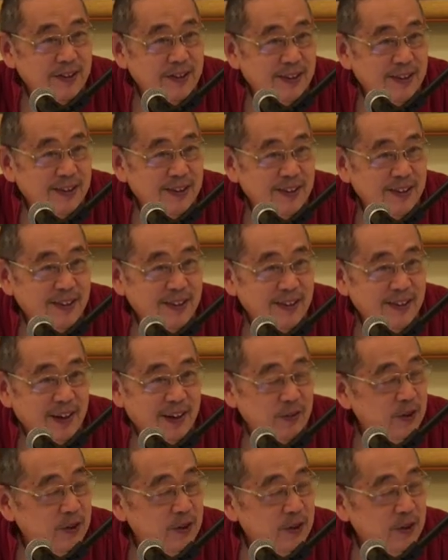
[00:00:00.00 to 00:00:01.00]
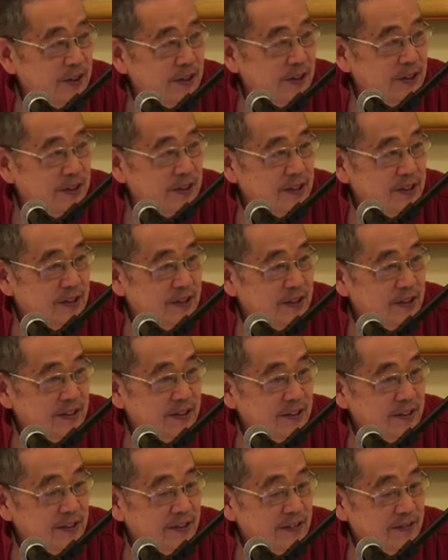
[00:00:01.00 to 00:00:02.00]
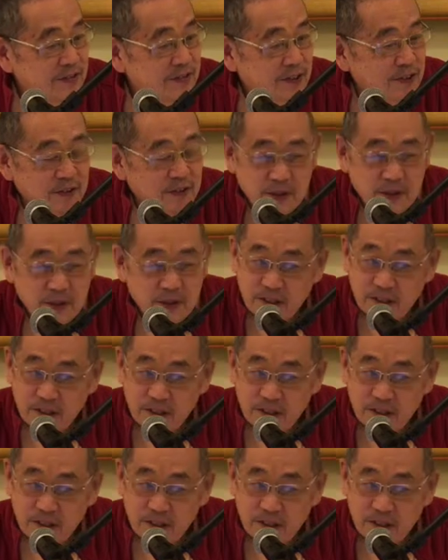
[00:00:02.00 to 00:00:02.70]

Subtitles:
Everything is full of misery,